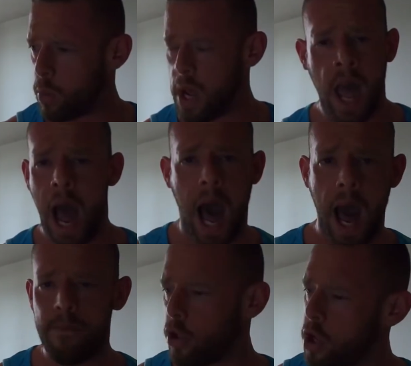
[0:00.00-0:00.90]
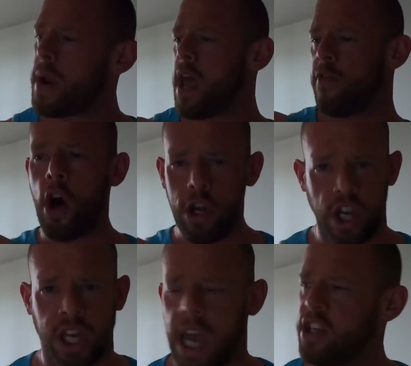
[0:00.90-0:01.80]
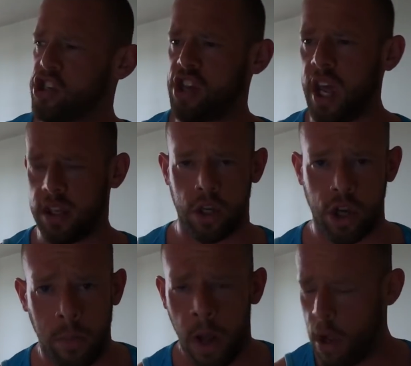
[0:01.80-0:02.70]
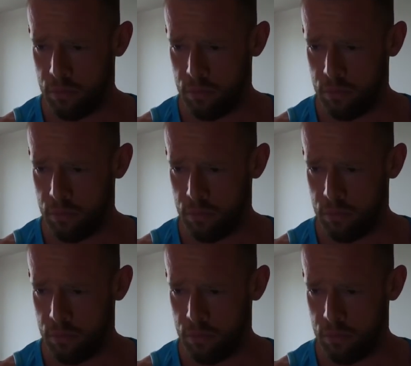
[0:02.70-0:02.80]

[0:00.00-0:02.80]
aware. I'm not doing it. There's your key. Stick your job.